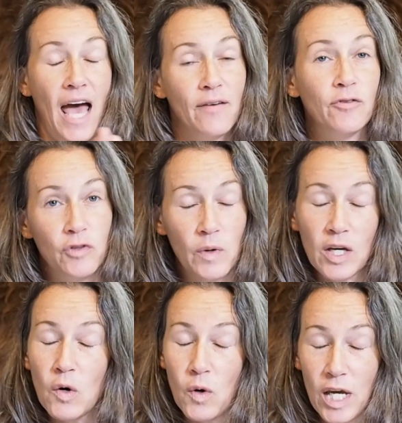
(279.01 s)
I have a few
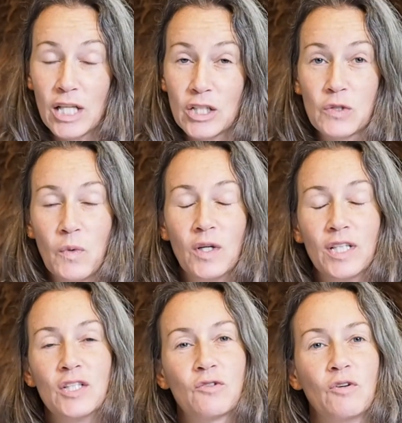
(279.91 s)
English
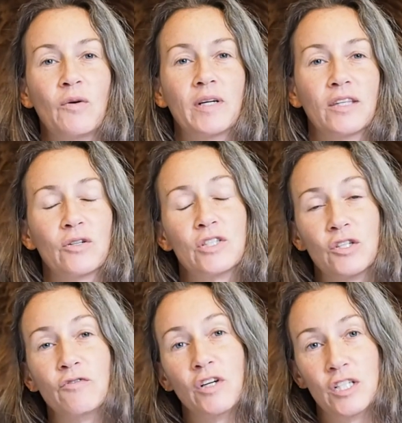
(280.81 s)
walnuts growing that are
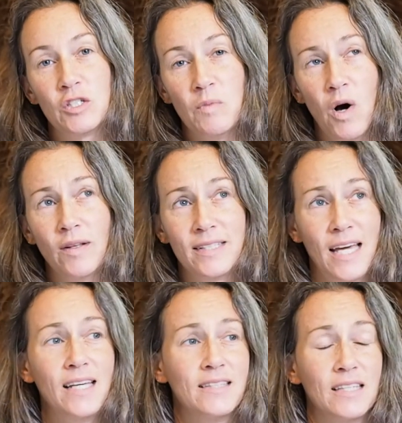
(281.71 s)
still very small. It
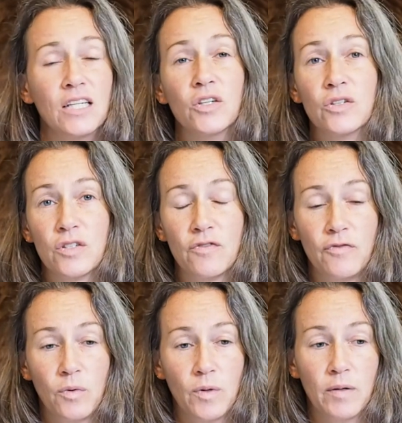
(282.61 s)
takes years
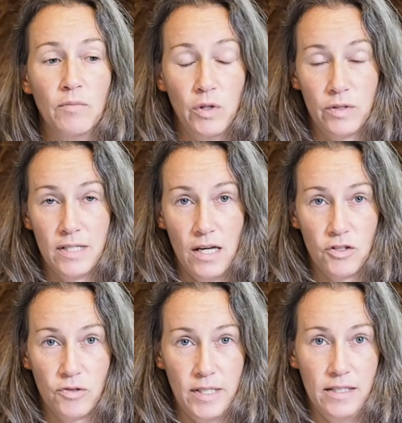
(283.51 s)
for most
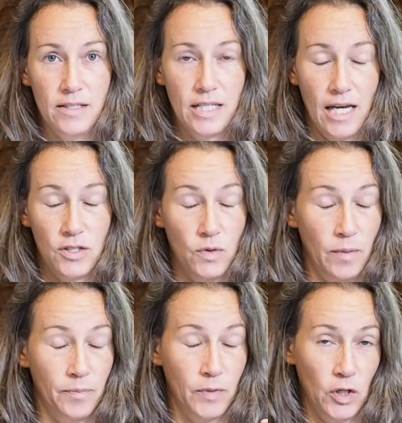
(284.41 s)
nut trees to get to
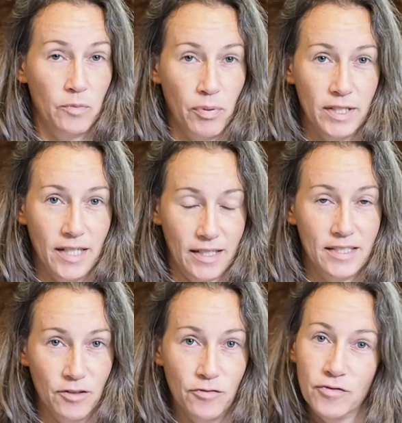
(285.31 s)
a good
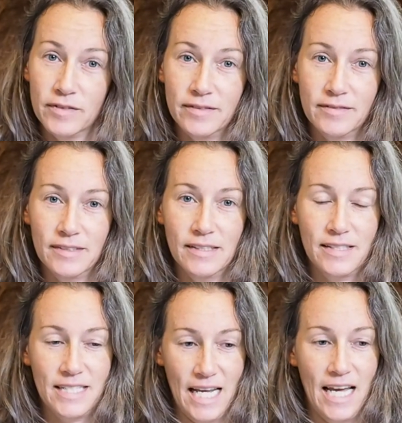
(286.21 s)
productive
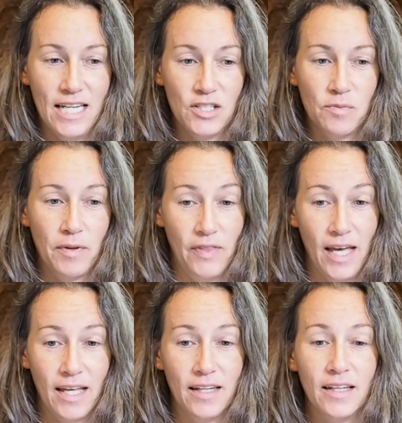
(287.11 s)
stage, but
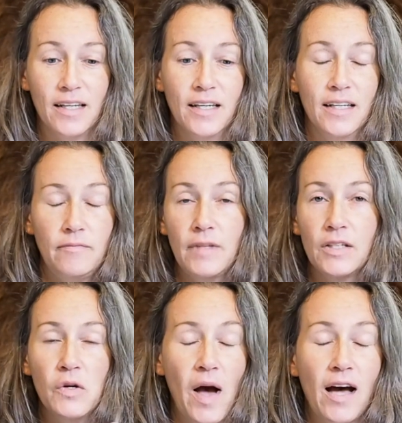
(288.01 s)
then
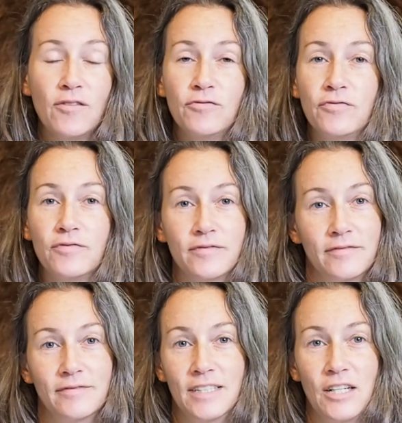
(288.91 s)
you have,
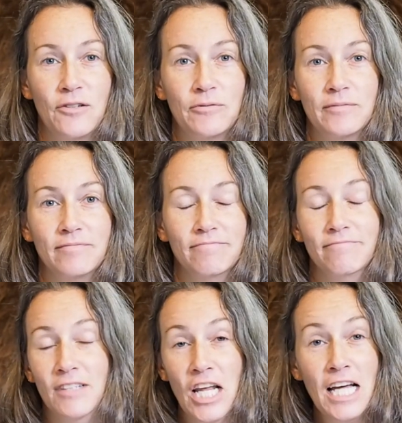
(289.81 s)
you know,
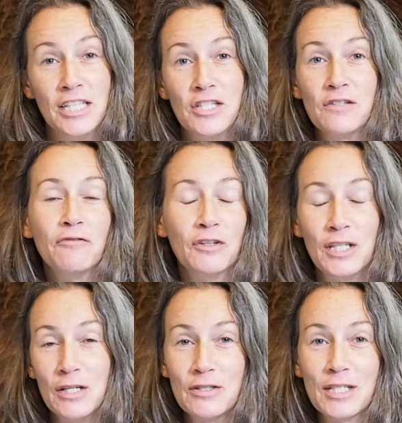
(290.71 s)
nuts for
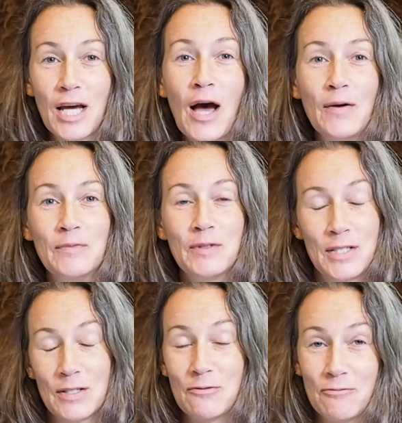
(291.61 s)
years to come,
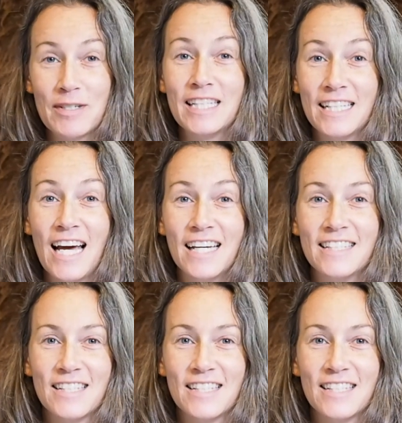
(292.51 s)
which is really nice.